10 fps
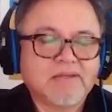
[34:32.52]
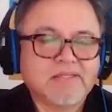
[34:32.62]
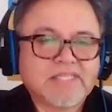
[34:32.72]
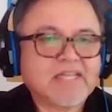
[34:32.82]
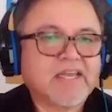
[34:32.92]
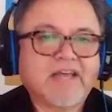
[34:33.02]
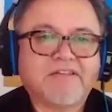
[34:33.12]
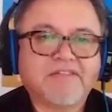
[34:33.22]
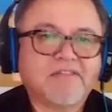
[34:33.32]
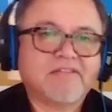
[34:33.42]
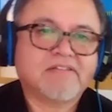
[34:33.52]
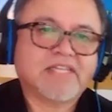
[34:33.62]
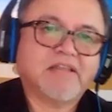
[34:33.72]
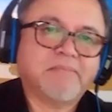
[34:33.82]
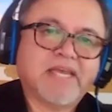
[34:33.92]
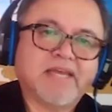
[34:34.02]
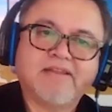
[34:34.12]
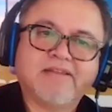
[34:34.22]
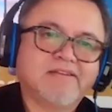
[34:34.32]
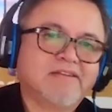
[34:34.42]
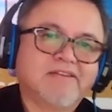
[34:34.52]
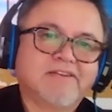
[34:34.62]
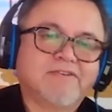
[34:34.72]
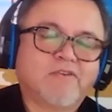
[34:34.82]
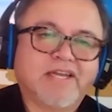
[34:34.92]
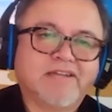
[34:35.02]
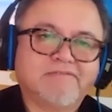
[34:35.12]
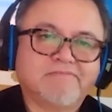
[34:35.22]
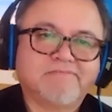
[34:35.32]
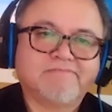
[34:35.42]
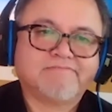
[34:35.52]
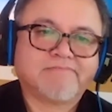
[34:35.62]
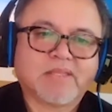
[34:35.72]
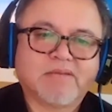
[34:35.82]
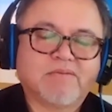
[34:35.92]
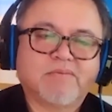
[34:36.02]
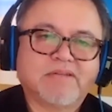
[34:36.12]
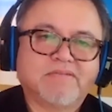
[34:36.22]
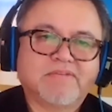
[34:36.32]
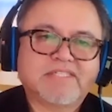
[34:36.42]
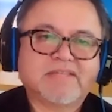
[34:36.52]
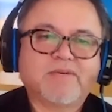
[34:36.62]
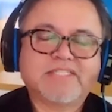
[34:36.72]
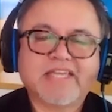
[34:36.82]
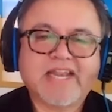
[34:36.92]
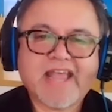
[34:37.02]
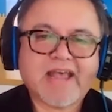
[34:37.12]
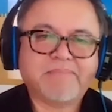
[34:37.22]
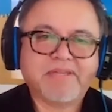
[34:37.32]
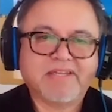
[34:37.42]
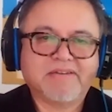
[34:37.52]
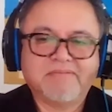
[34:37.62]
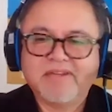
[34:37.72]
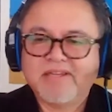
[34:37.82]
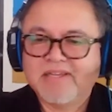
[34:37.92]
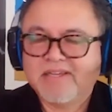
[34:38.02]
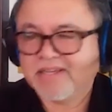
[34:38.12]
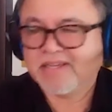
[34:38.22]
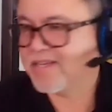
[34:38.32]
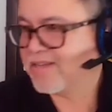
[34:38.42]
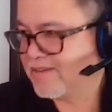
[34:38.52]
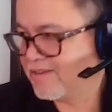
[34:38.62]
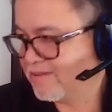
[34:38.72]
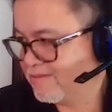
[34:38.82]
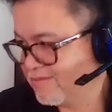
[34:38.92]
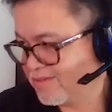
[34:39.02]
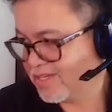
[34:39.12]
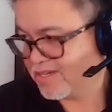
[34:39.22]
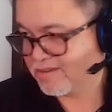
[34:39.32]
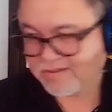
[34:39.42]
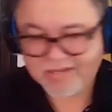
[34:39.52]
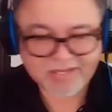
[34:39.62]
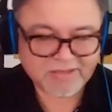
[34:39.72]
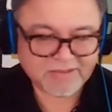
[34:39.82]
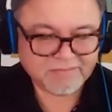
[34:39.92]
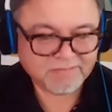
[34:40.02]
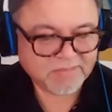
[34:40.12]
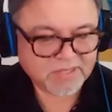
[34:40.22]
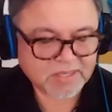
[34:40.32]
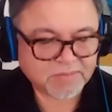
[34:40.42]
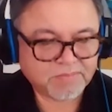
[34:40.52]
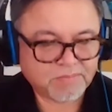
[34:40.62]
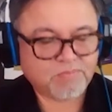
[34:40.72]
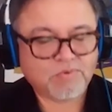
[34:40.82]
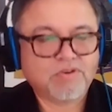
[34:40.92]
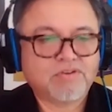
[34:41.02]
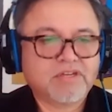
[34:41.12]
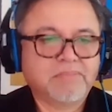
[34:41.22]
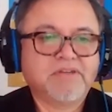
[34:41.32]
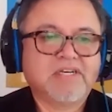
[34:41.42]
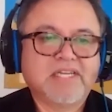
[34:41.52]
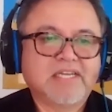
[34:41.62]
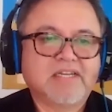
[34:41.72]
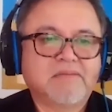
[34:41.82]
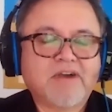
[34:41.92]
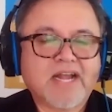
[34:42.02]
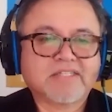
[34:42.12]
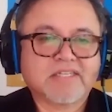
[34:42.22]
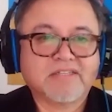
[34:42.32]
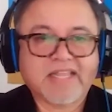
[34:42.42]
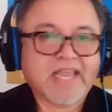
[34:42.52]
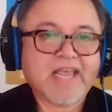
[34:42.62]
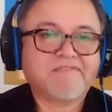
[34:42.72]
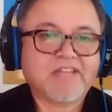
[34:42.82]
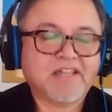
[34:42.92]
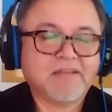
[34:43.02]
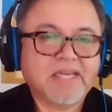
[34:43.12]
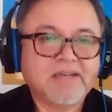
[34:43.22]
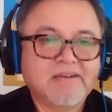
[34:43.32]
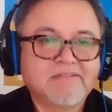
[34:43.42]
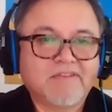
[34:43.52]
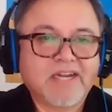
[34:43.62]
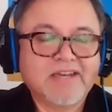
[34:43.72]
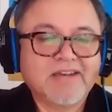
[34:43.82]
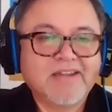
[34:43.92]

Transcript: telehealth, telemed, right? What's going to happen in some rural community in Nebraska? Do they have telemed, right?